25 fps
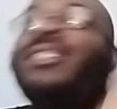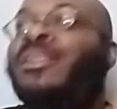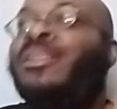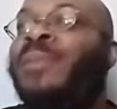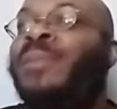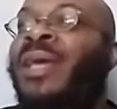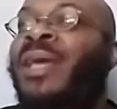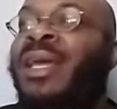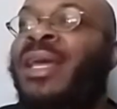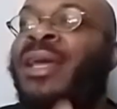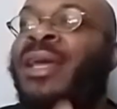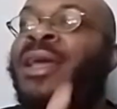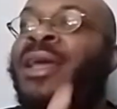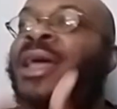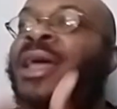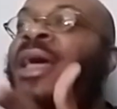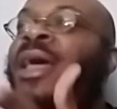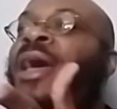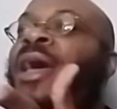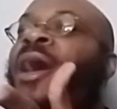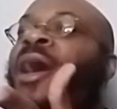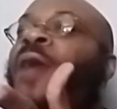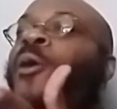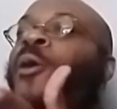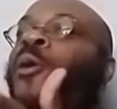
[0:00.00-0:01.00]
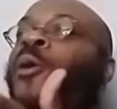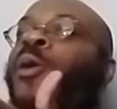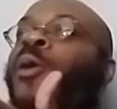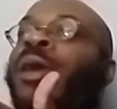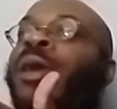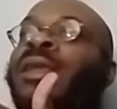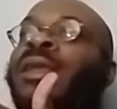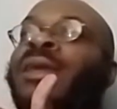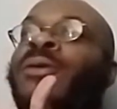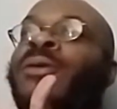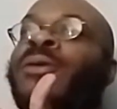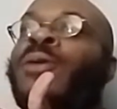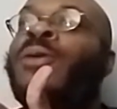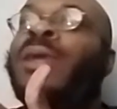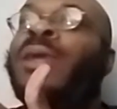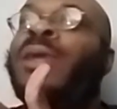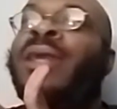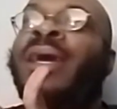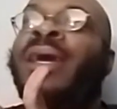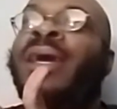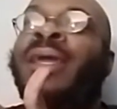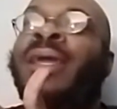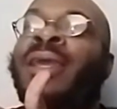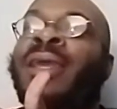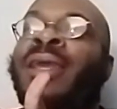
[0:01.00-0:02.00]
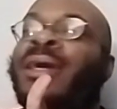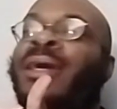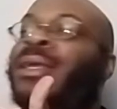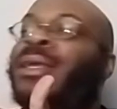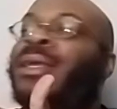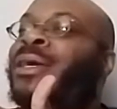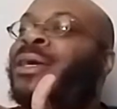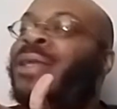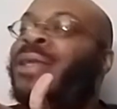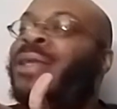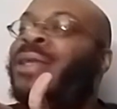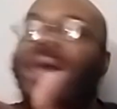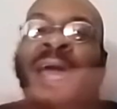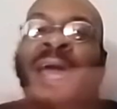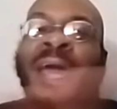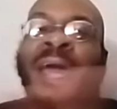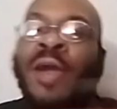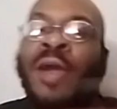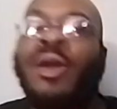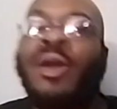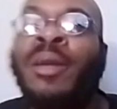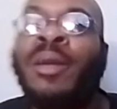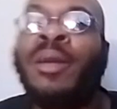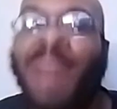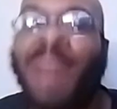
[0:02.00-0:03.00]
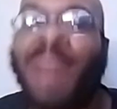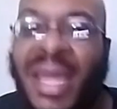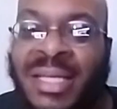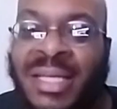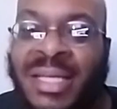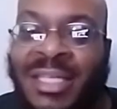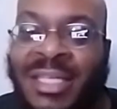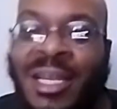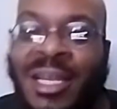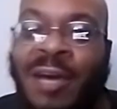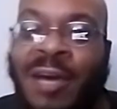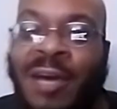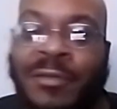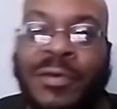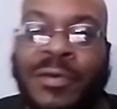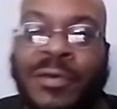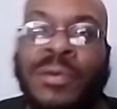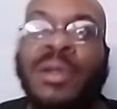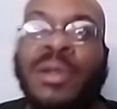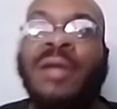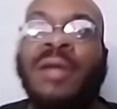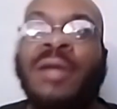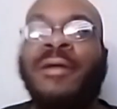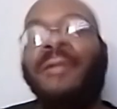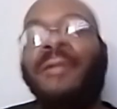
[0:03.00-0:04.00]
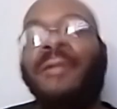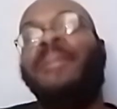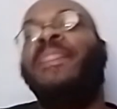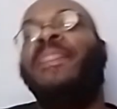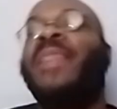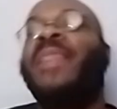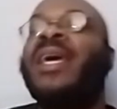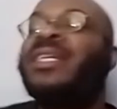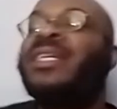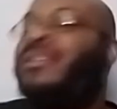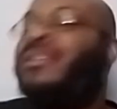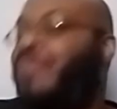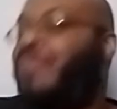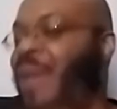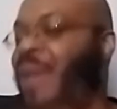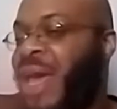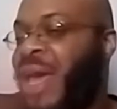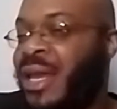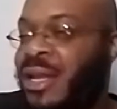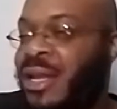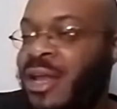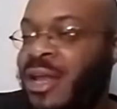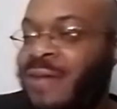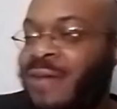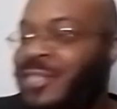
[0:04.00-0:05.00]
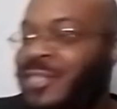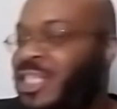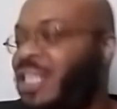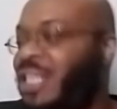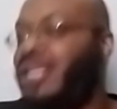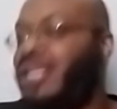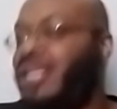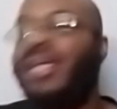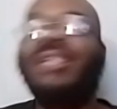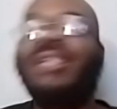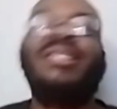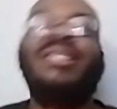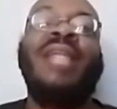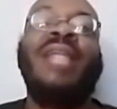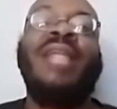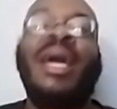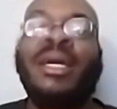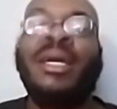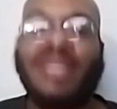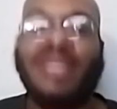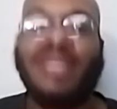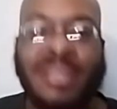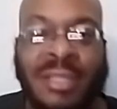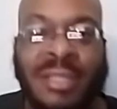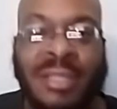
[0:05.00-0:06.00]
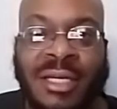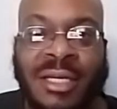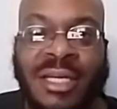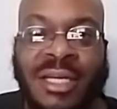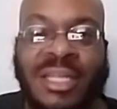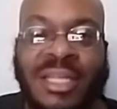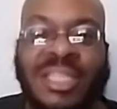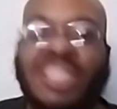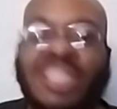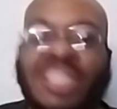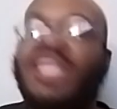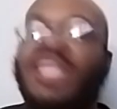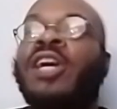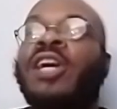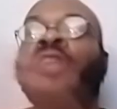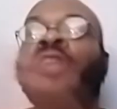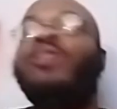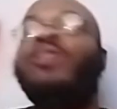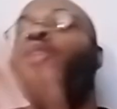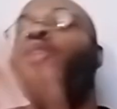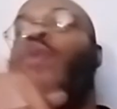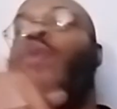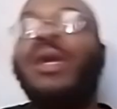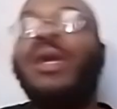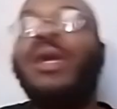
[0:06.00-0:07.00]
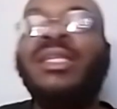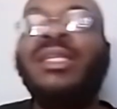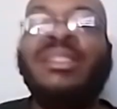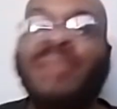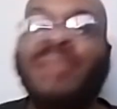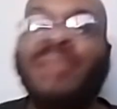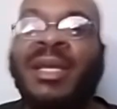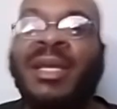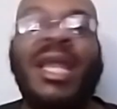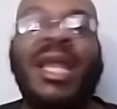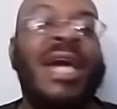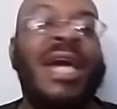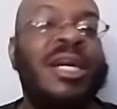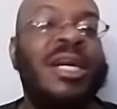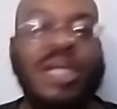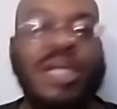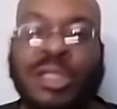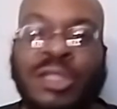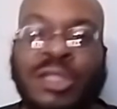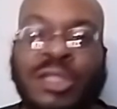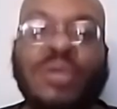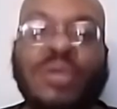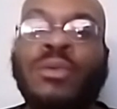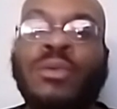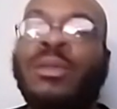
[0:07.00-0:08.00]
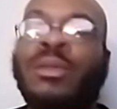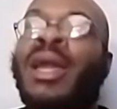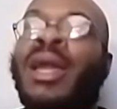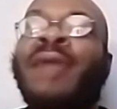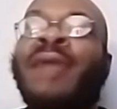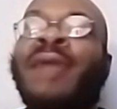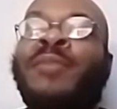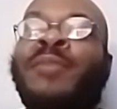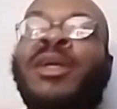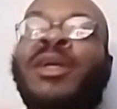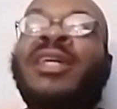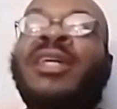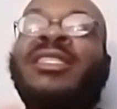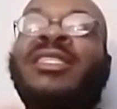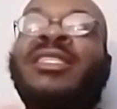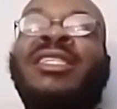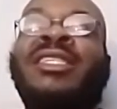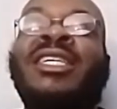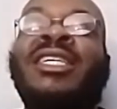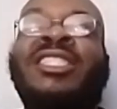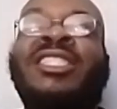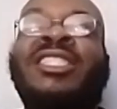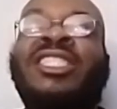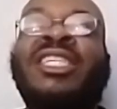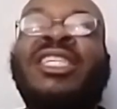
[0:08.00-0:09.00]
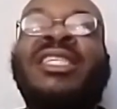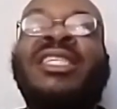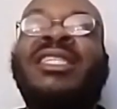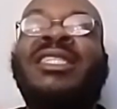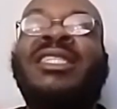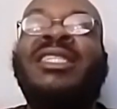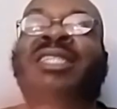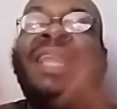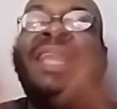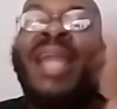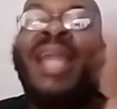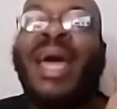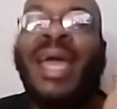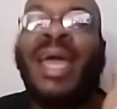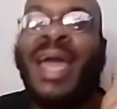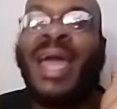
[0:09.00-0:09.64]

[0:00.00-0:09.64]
me on a Erica Banks level. It's bad enough she looks like her. She annoys me like her too. Like, because she, like,